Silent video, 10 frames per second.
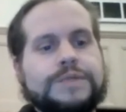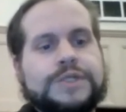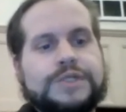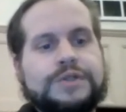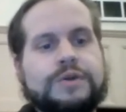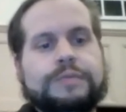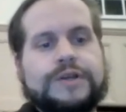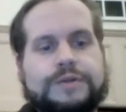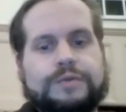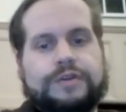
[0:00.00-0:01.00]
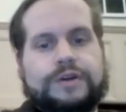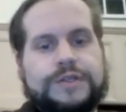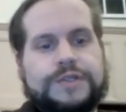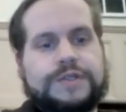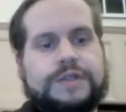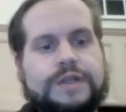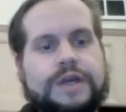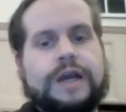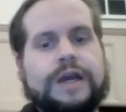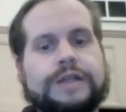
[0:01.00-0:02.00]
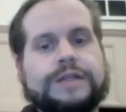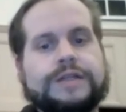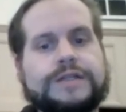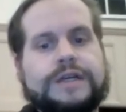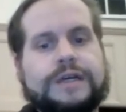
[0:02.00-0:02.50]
still present with us. And